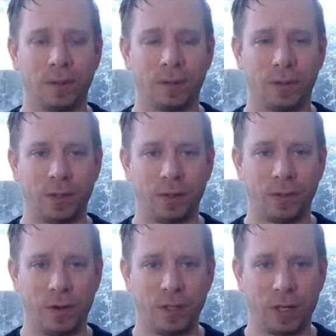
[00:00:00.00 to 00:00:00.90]
Just
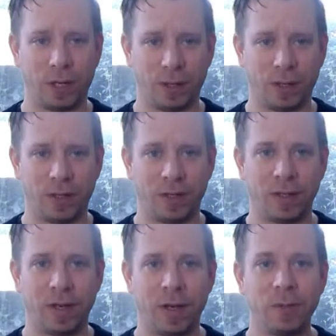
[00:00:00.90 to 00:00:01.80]
very gently.
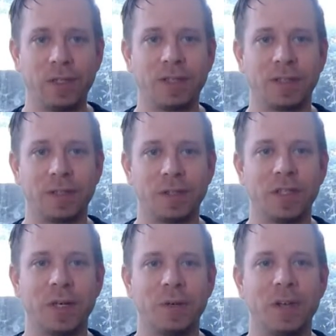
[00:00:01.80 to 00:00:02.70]
And notice as you
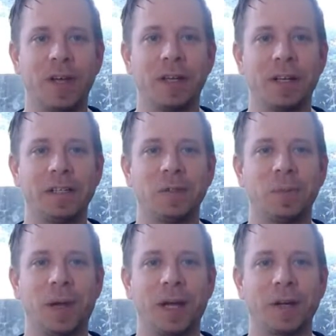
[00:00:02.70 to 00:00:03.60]
tilt your head a little
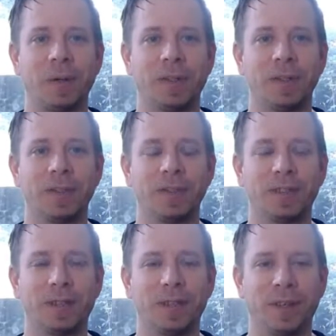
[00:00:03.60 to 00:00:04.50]
backwards
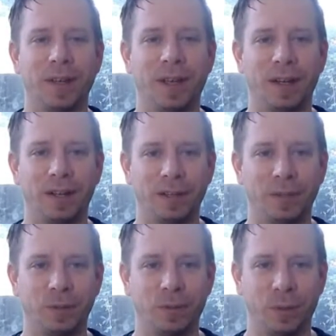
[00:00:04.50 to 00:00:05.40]
and a
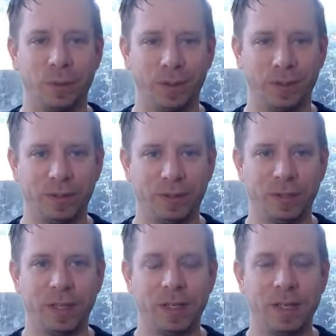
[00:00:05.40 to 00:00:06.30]
little forwards,
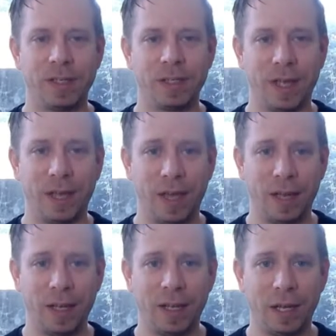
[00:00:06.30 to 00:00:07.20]
is there
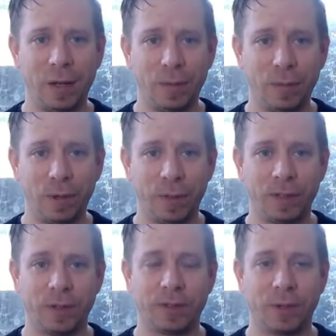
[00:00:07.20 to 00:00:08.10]
any
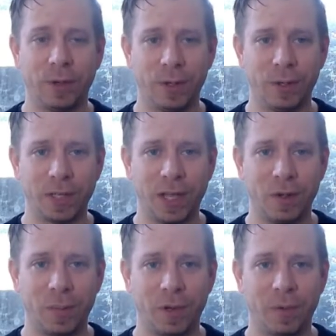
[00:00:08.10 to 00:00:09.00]
influence on your tailbone?